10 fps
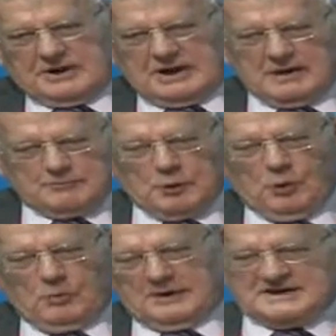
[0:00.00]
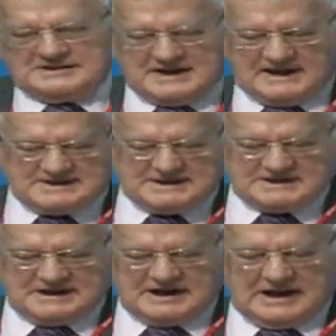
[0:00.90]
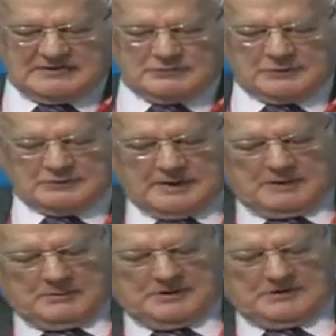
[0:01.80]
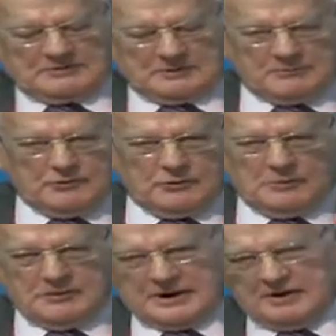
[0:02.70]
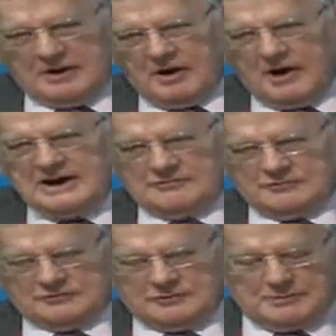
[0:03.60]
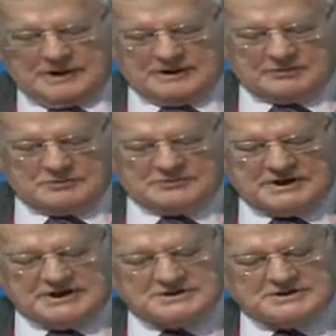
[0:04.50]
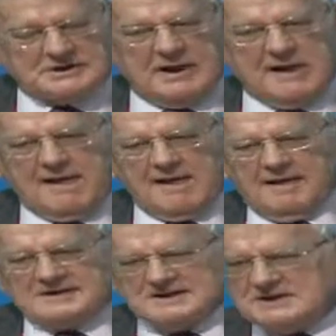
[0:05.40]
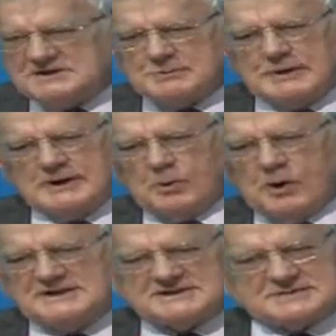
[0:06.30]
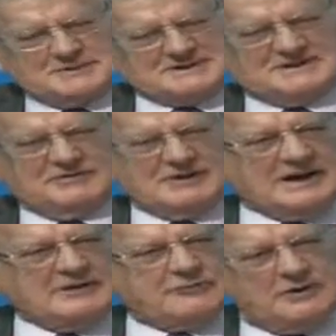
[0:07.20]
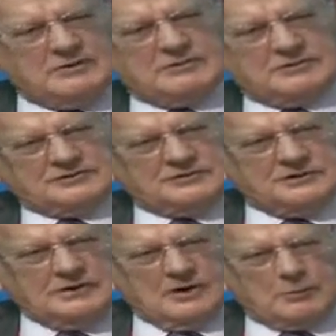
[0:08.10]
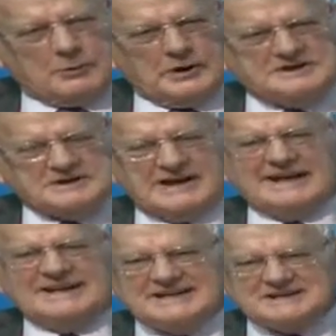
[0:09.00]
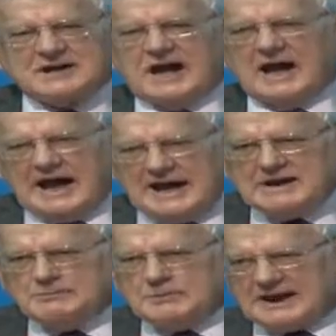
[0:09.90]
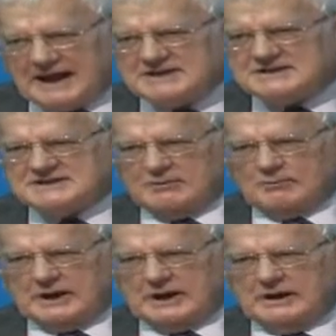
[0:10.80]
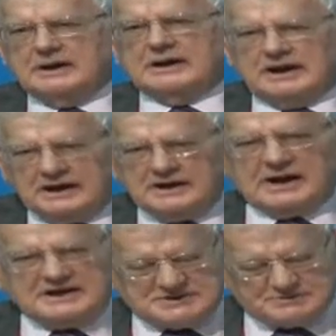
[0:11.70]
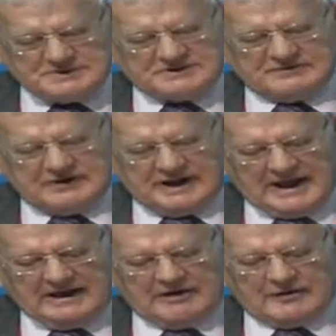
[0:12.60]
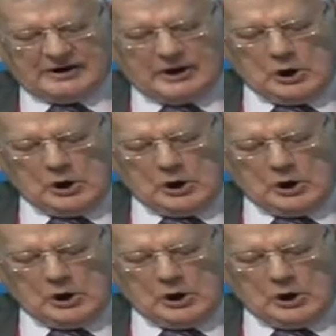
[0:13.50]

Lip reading: abnormal intensity in naval development of some form or another, high levels of political tension, tends to be quite specifically focused operation. It is aimed against somebody in a specific area.